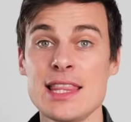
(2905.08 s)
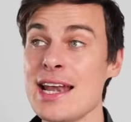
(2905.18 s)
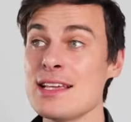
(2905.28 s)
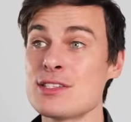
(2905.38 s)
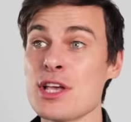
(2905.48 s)

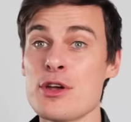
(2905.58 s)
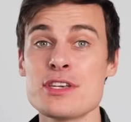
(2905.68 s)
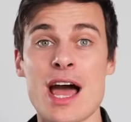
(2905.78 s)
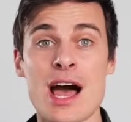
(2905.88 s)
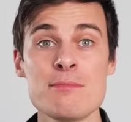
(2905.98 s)
Then he's so
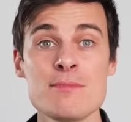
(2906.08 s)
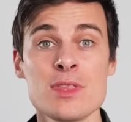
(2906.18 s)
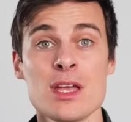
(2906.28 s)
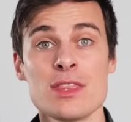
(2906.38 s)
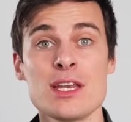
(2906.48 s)
dumb
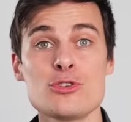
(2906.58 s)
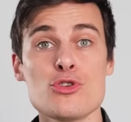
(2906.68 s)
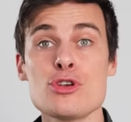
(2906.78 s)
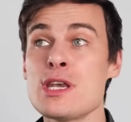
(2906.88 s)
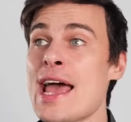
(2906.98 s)
that he
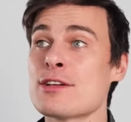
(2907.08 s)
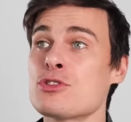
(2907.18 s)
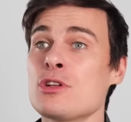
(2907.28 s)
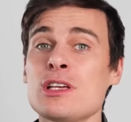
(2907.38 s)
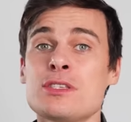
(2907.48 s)
drew
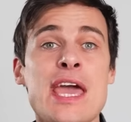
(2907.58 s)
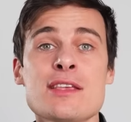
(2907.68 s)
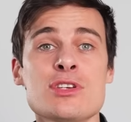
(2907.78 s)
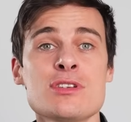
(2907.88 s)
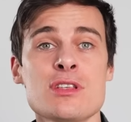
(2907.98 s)
national
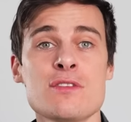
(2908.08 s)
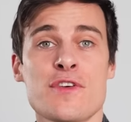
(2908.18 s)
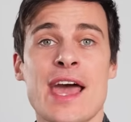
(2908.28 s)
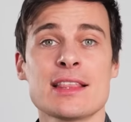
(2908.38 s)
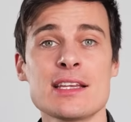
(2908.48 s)
attention to the
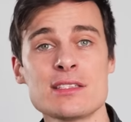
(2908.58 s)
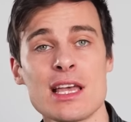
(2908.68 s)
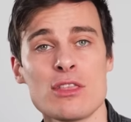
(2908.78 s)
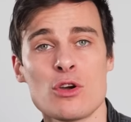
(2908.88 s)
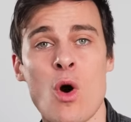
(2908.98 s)
fact that he
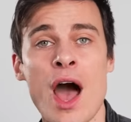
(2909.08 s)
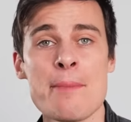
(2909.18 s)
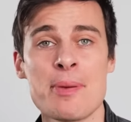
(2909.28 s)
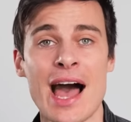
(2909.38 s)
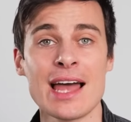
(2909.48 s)
said the
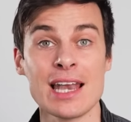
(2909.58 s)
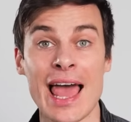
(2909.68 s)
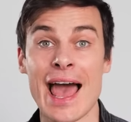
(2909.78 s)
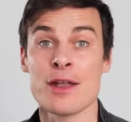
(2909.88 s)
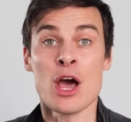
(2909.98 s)
quiet part
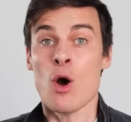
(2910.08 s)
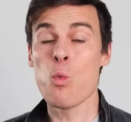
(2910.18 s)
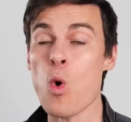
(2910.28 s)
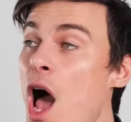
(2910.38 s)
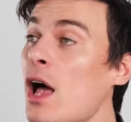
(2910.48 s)
loud
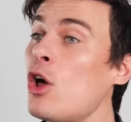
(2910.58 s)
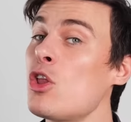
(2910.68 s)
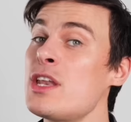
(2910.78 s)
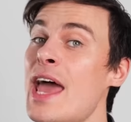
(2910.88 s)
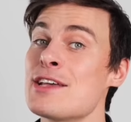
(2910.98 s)
while
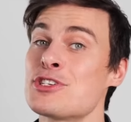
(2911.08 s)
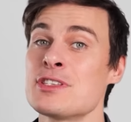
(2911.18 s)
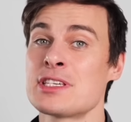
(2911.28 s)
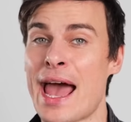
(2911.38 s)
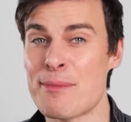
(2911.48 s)
all the
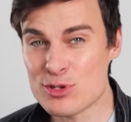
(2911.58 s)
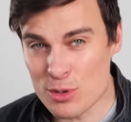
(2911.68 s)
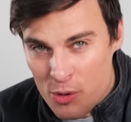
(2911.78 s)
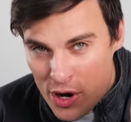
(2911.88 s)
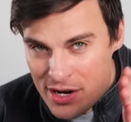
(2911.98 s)
nation's cameras
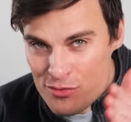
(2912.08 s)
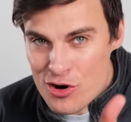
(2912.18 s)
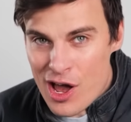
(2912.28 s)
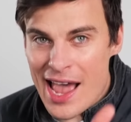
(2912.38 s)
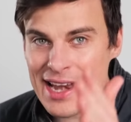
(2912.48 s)
were pointing
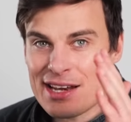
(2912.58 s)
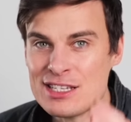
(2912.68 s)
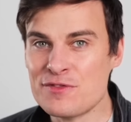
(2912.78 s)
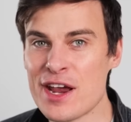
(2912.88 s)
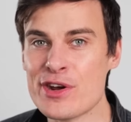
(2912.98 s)
right at
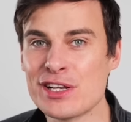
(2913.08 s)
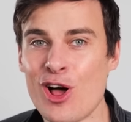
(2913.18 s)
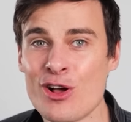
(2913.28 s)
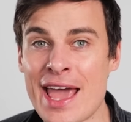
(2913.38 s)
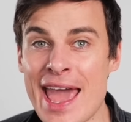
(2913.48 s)
his very
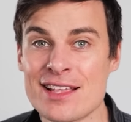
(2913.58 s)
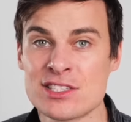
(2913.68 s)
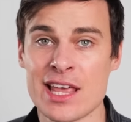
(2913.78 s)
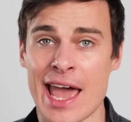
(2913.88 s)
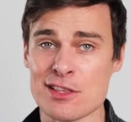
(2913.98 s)
long head.
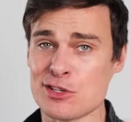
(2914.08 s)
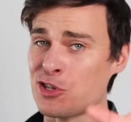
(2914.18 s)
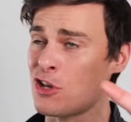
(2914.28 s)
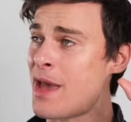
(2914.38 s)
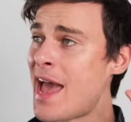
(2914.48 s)
So they had to
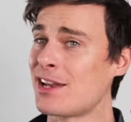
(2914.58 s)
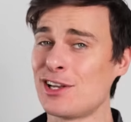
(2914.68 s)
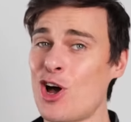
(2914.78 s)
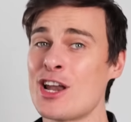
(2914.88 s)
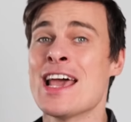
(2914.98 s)
zoom out a
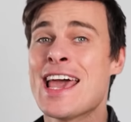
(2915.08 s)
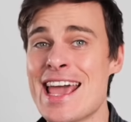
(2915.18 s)
lot.